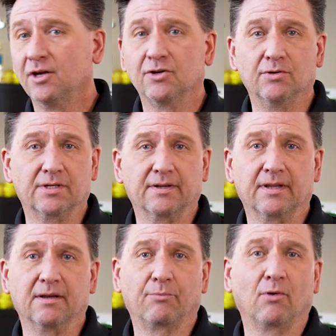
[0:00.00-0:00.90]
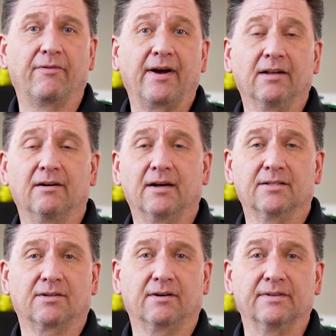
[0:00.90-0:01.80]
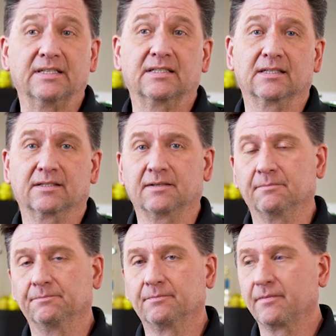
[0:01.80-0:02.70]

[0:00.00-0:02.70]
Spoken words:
using the Profiler SRV system.